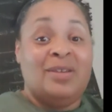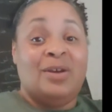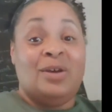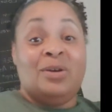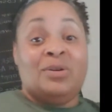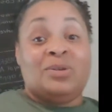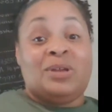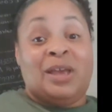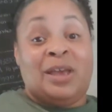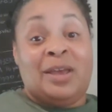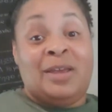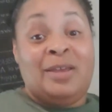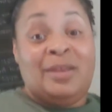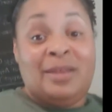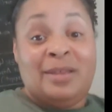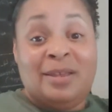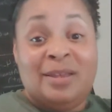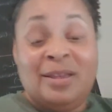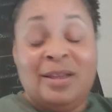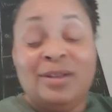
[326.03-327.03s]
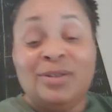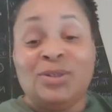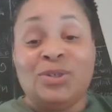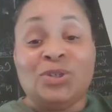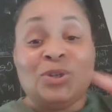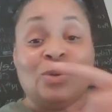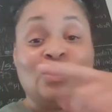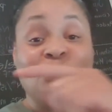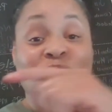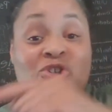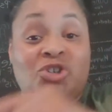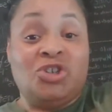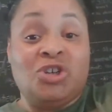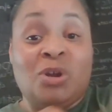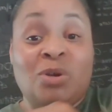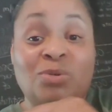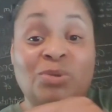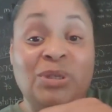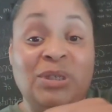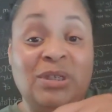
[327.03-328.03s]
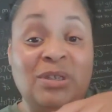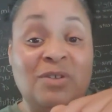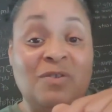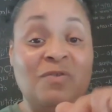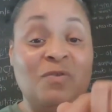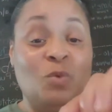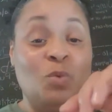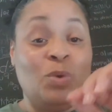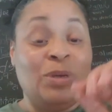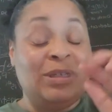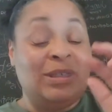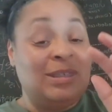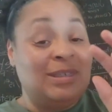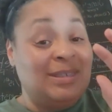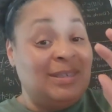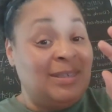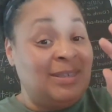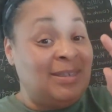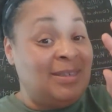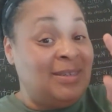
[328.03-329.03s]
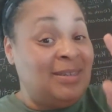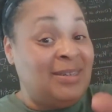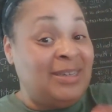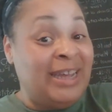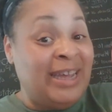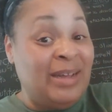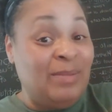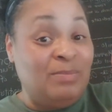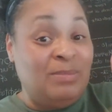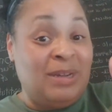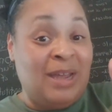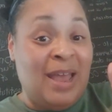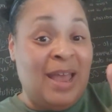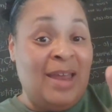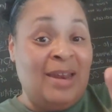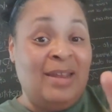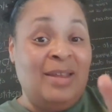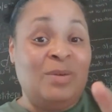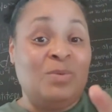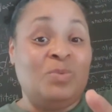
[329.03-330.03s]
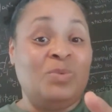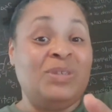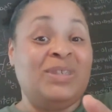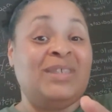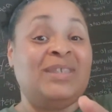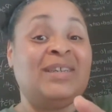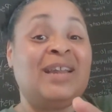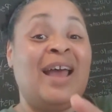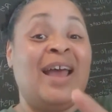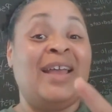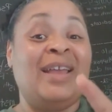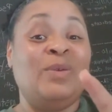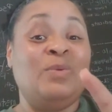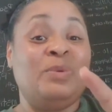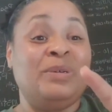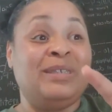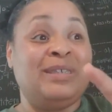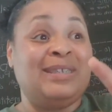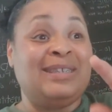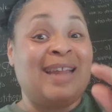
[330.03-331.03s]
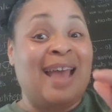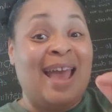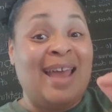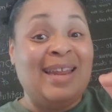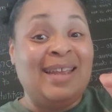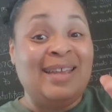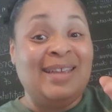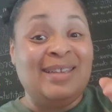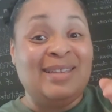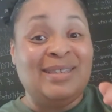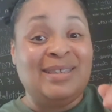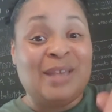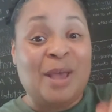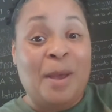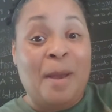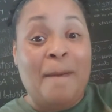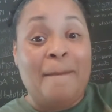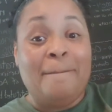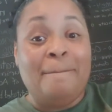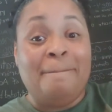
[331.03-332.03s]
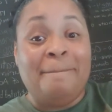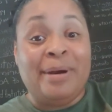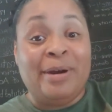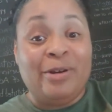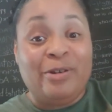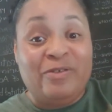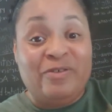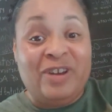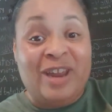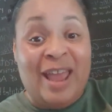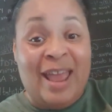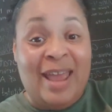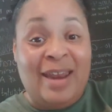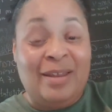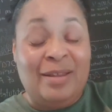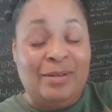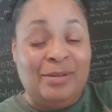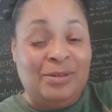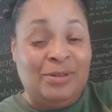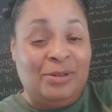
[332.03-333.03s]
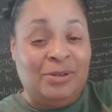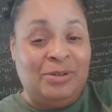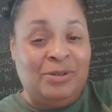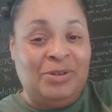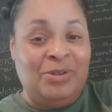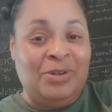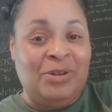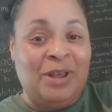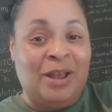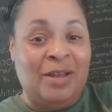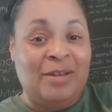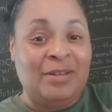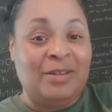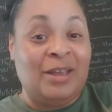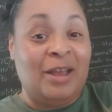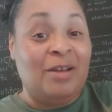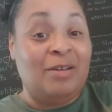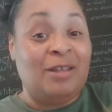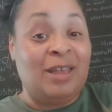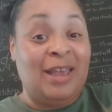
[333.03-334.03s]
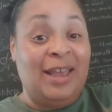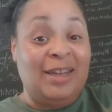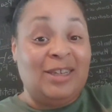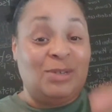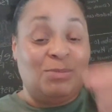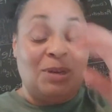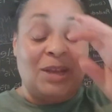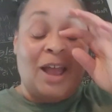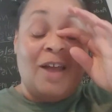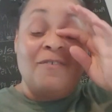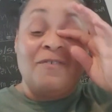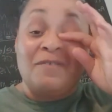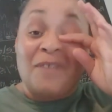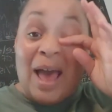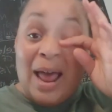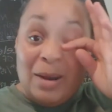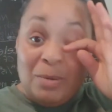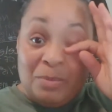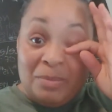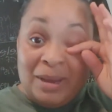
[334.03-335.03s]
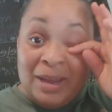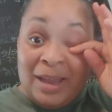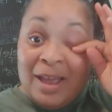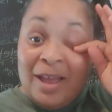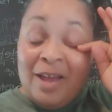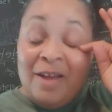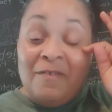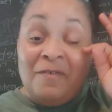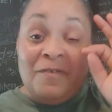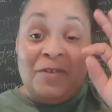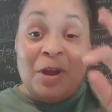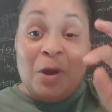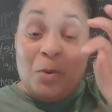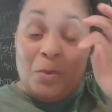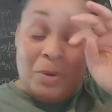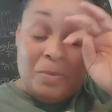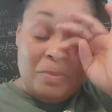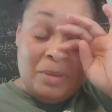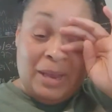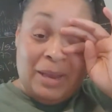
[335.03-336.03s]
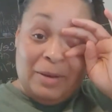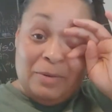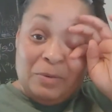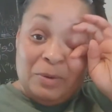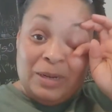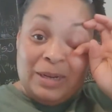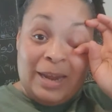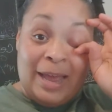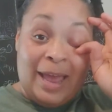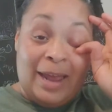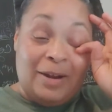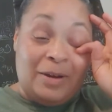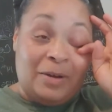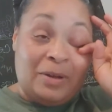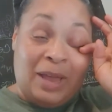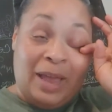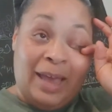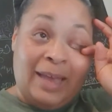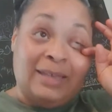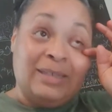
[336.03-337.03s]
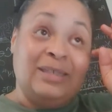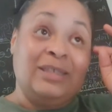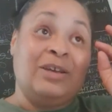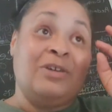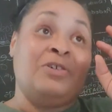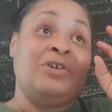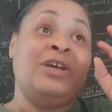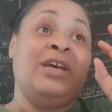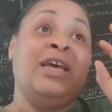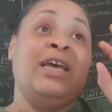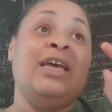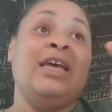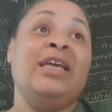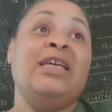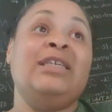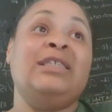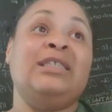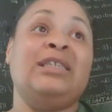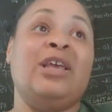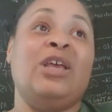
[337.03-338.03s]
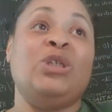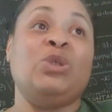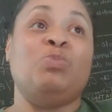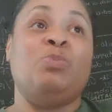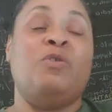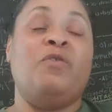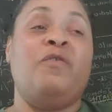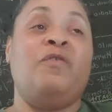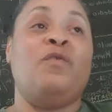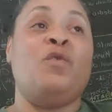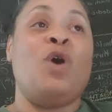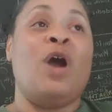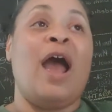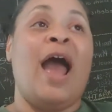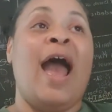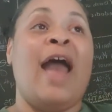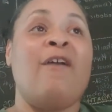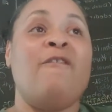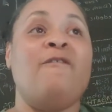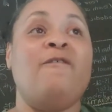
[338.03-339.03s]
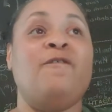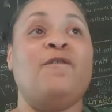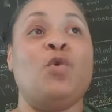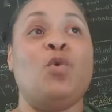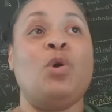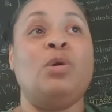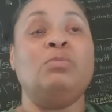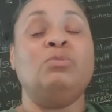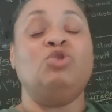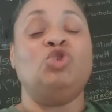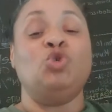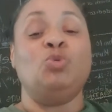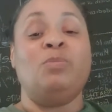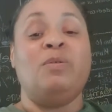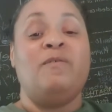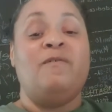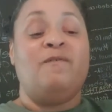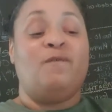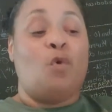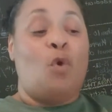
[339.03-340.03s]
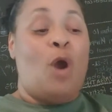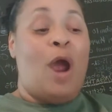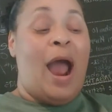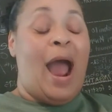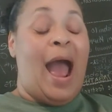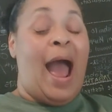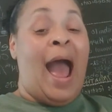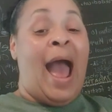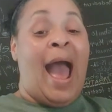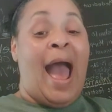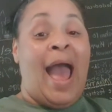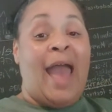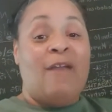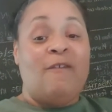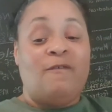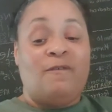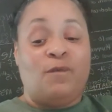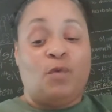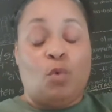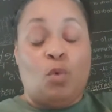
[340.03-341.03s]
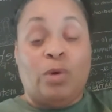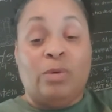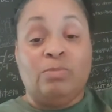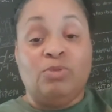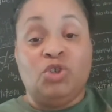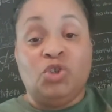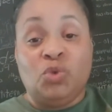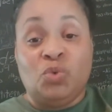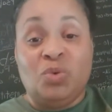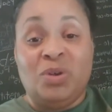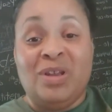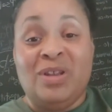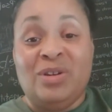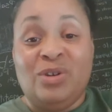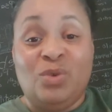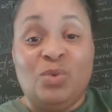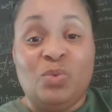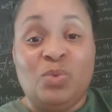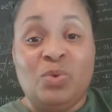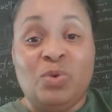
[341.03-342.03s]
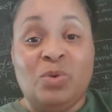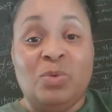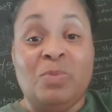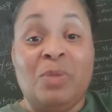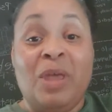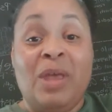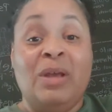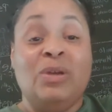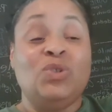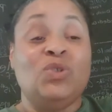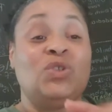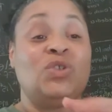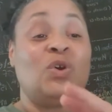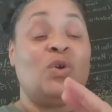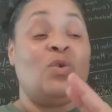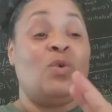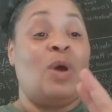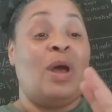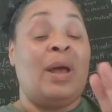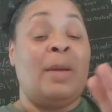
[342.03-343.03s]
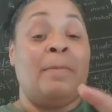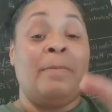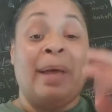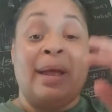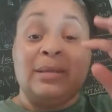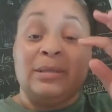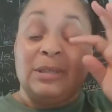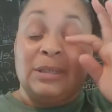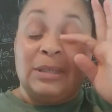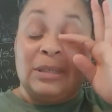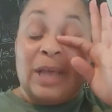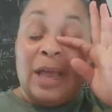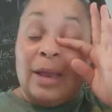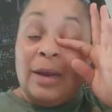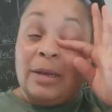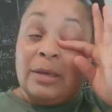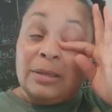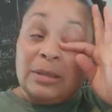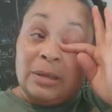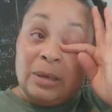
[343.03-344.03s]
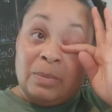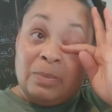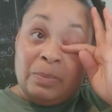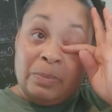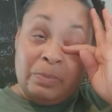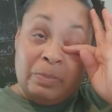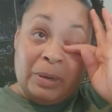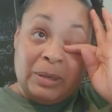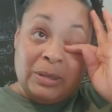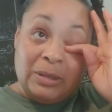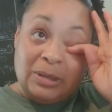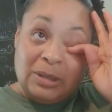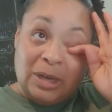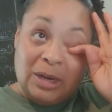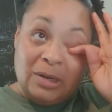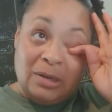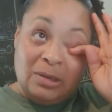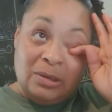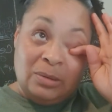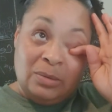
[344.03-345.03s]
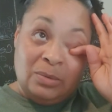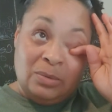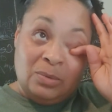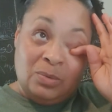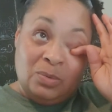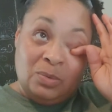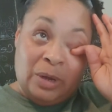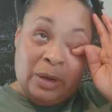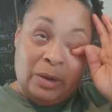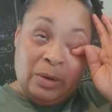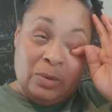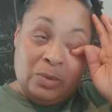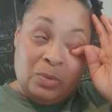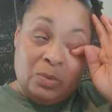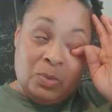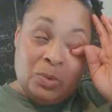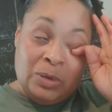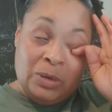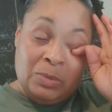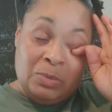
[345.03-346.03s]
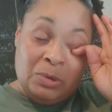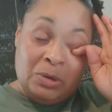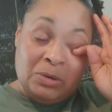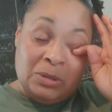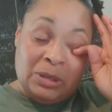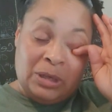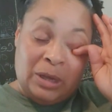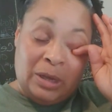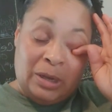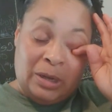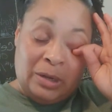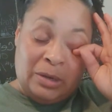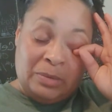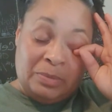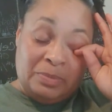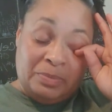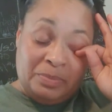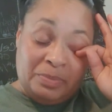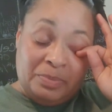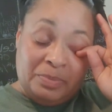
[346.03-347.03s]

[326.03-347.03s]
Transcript: Okay? So Joseph was his stepdaddy. It was not he was not his birth daddy. Y'all y'all catch me, y'all follow me flow with me with that. Okay, so he says, Before I formed you, before I formed you in the womb. So I'm about to say this, and I'm about to say this like one more time.